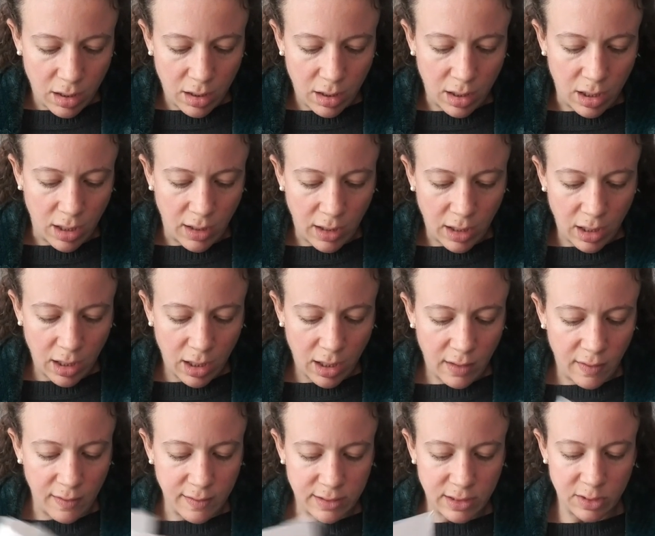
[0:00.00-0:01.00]
And
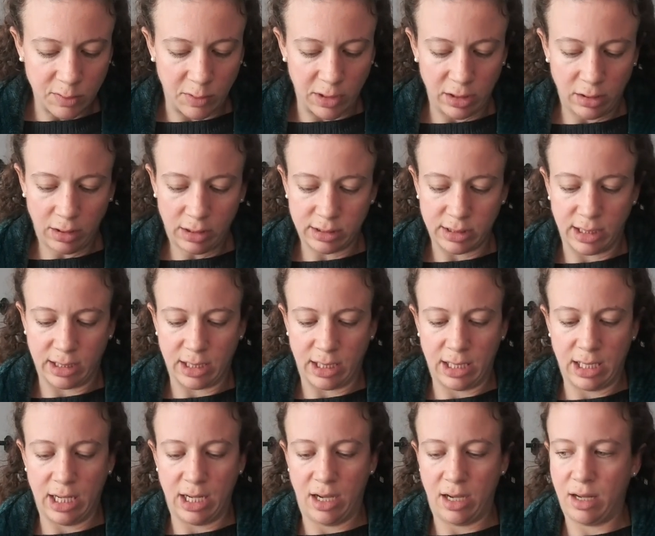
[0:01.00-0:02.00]
this is what it looks like.
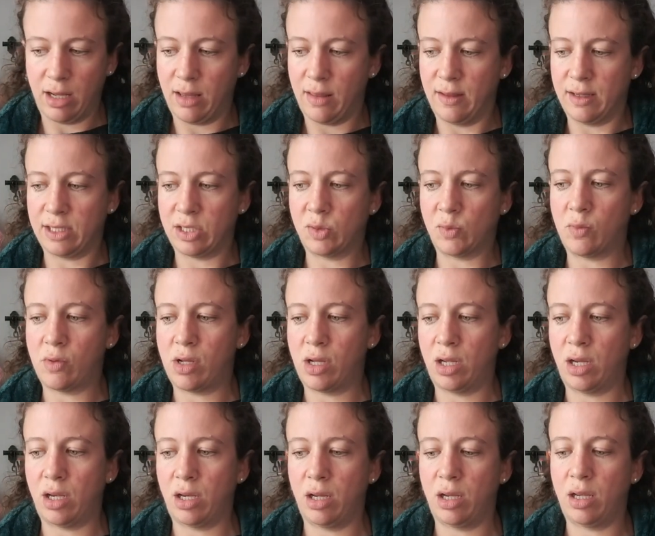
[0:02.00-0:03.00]
Again, this
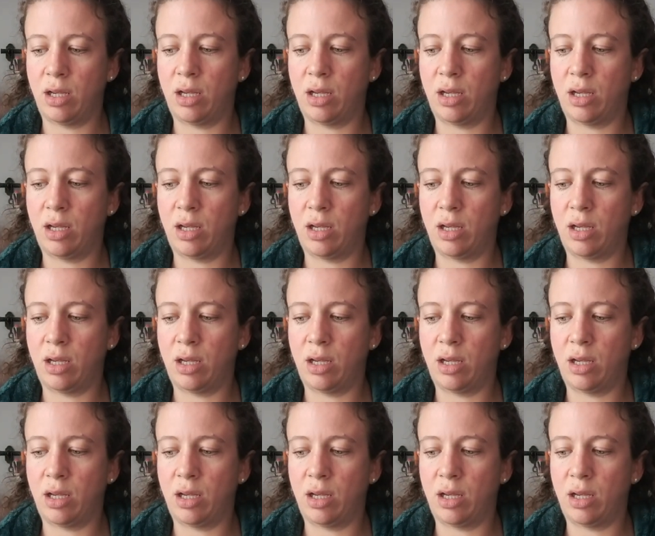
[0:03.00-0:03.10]
one